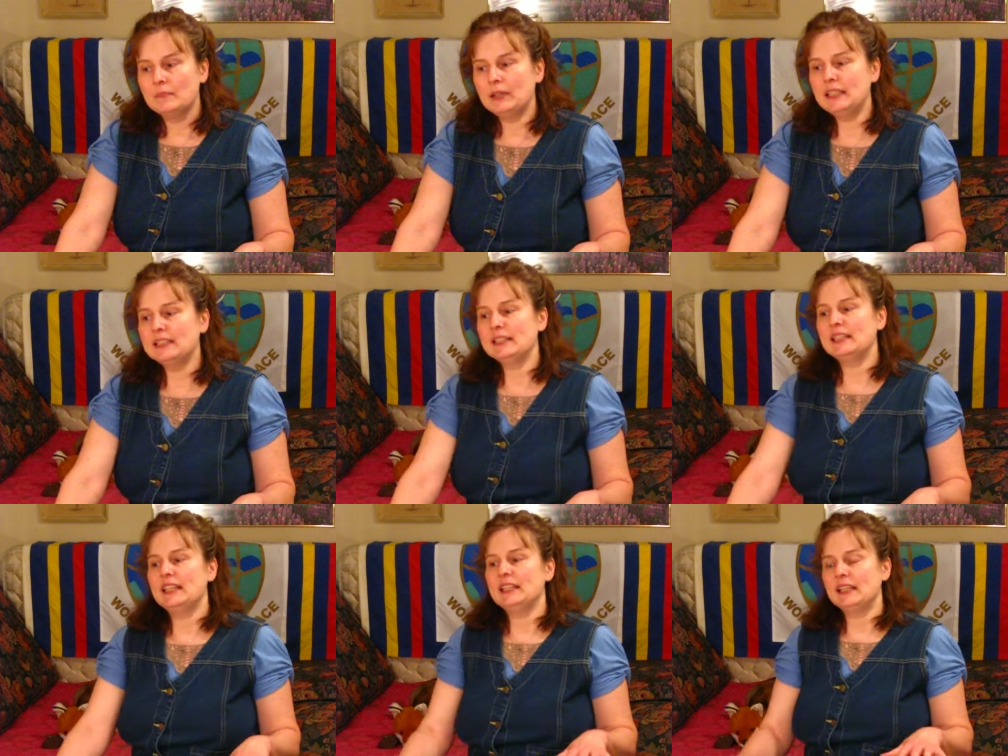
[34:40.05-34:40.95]
But he says
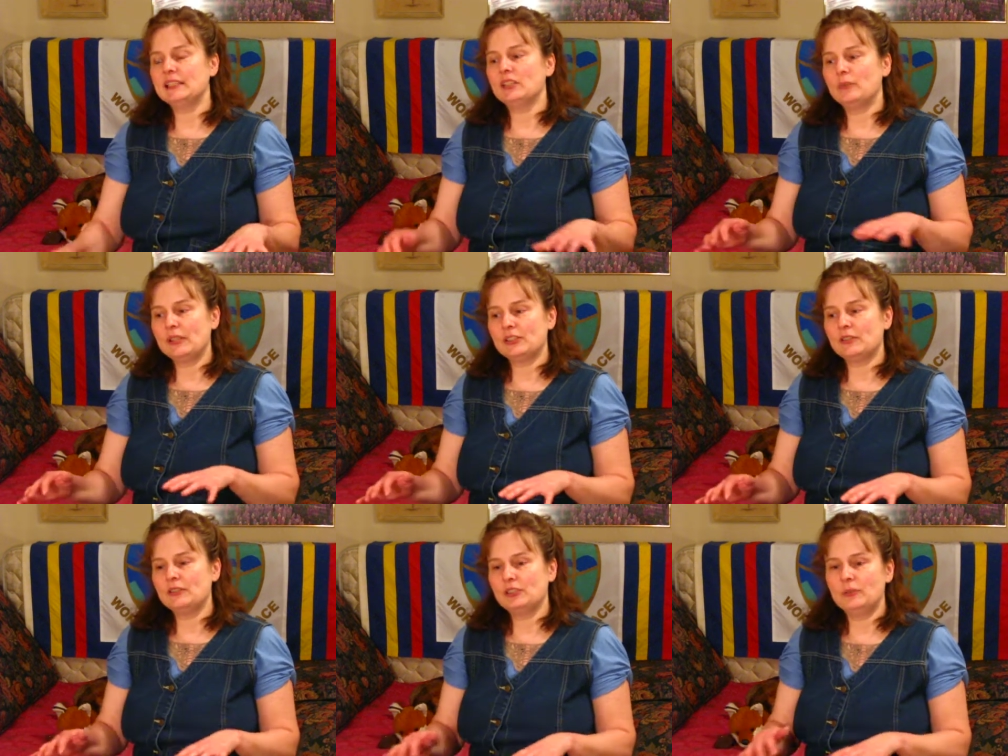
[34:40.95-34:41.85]
he thinks the West
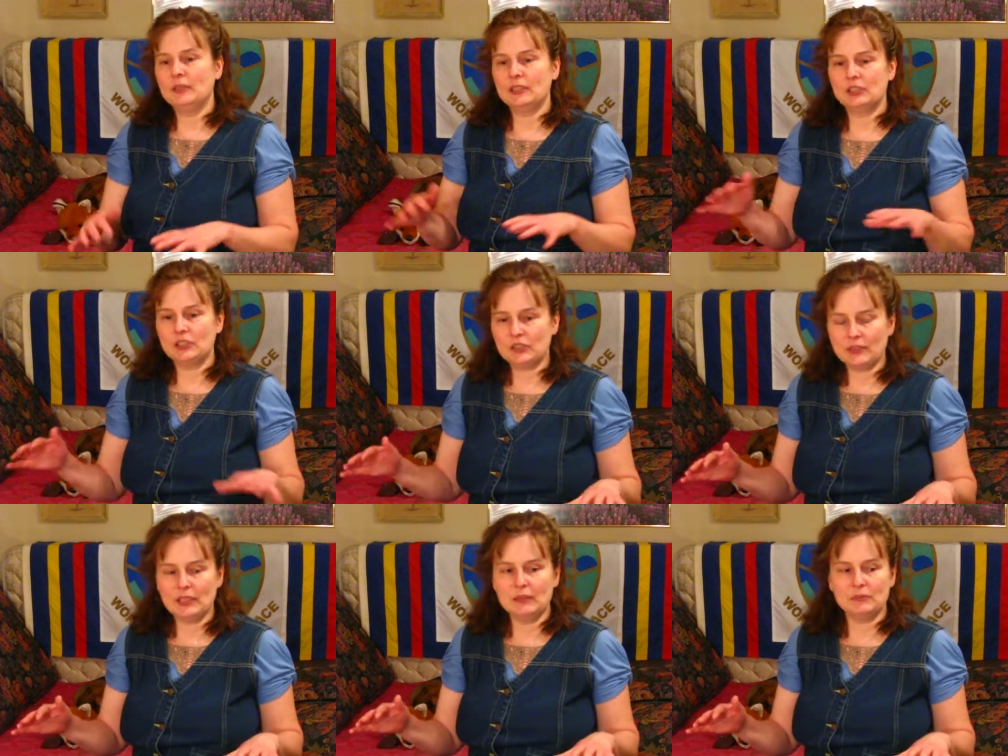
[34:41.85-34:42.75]
goes to an
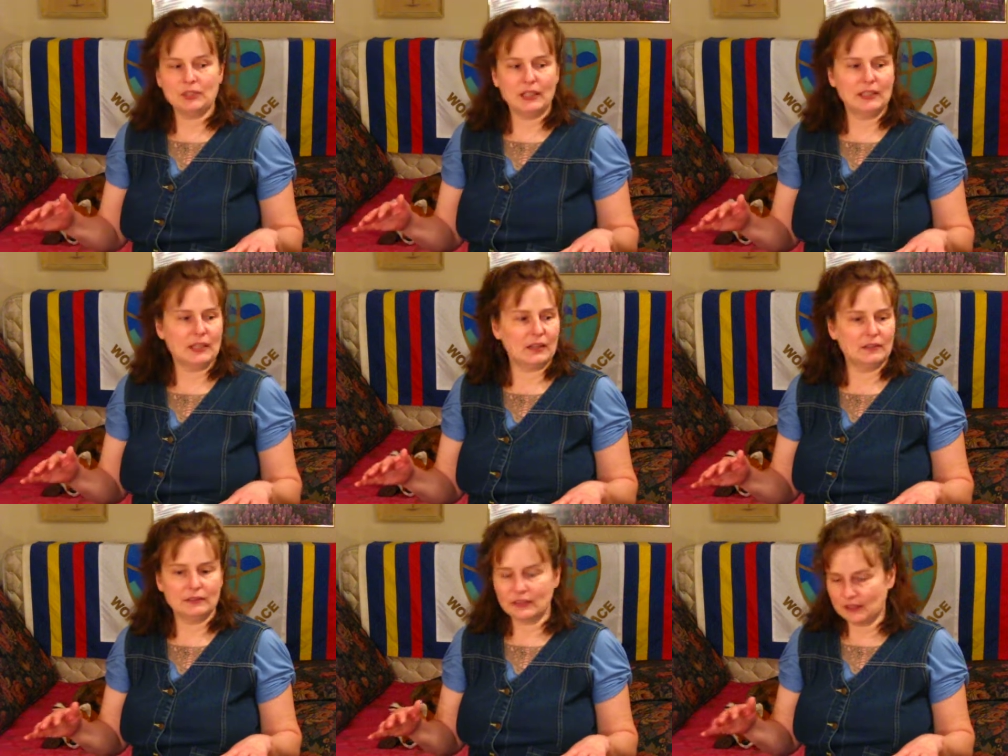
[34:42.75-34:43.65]
extreme, say in
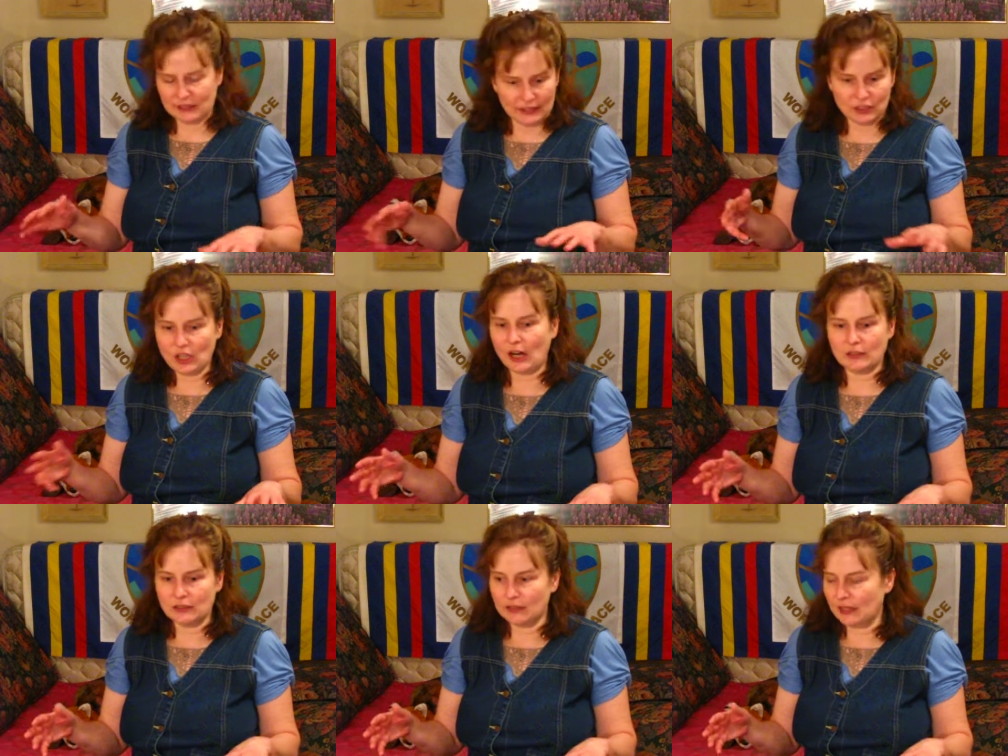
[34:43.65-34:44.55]
how like a
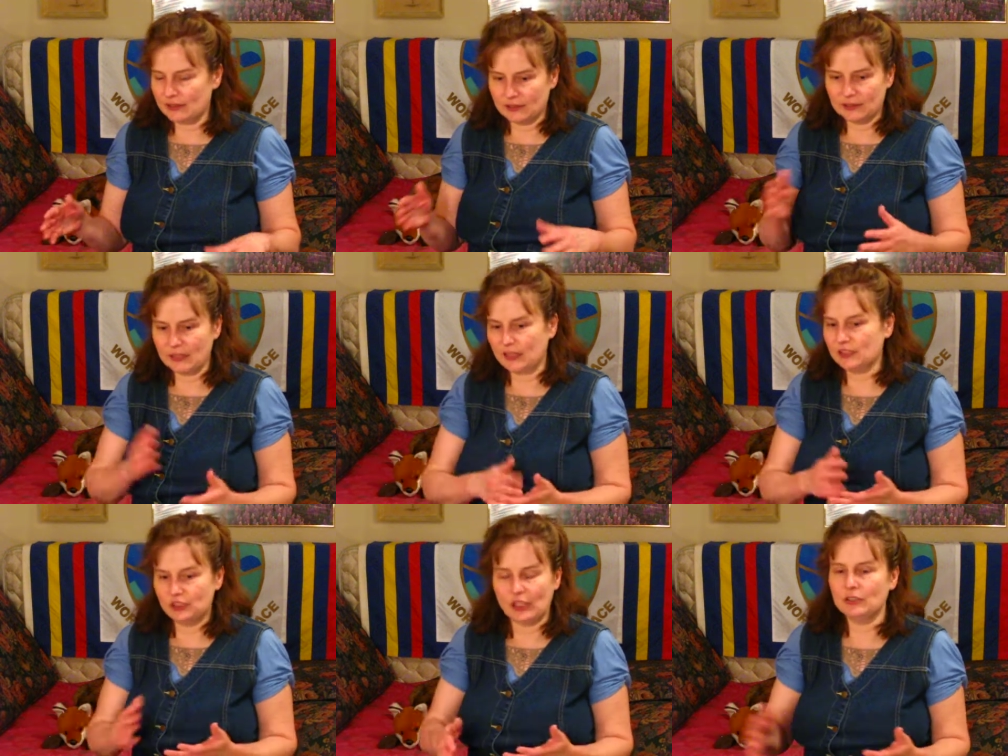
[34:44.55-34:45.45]
kindergartner has
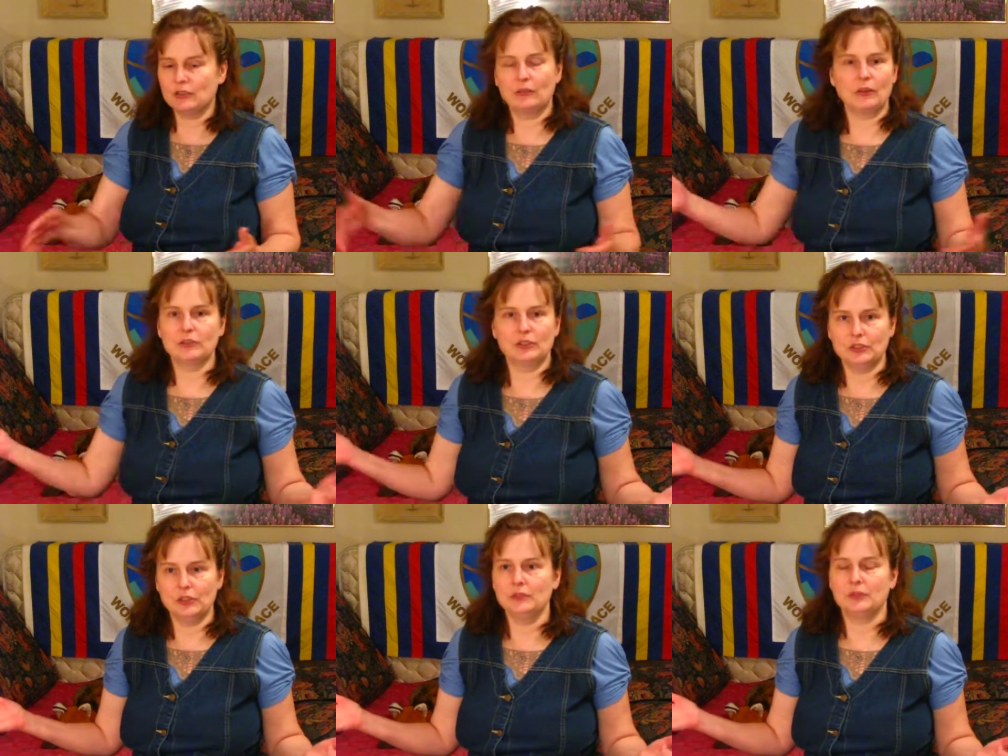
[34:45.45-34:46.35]
6 gender roles to
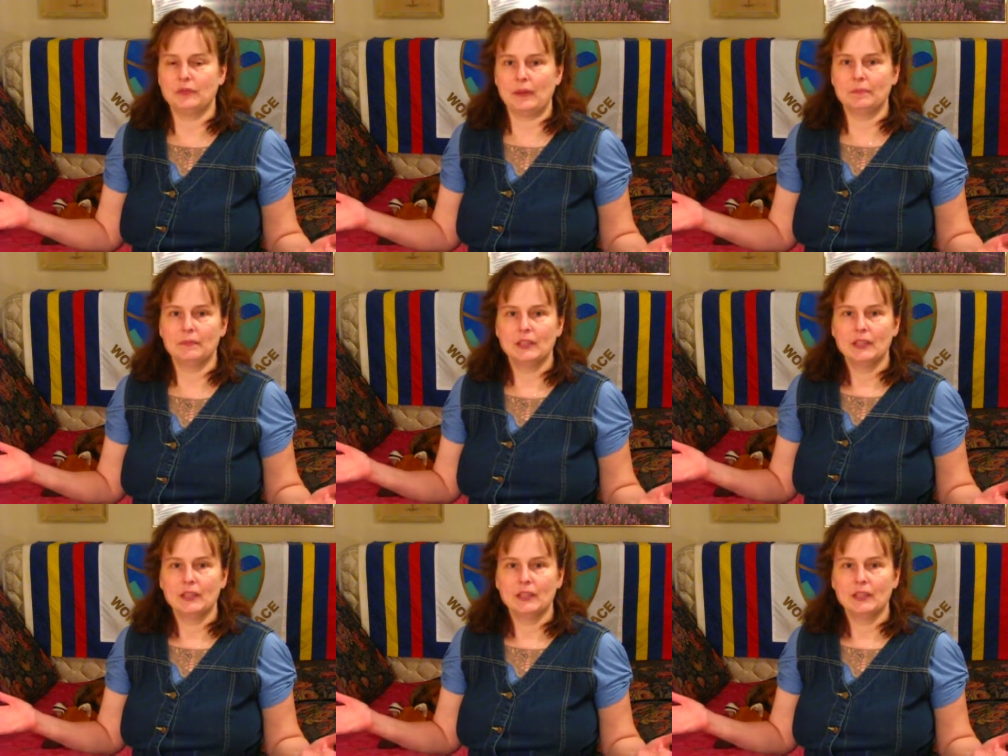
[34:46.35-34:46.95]
choose from.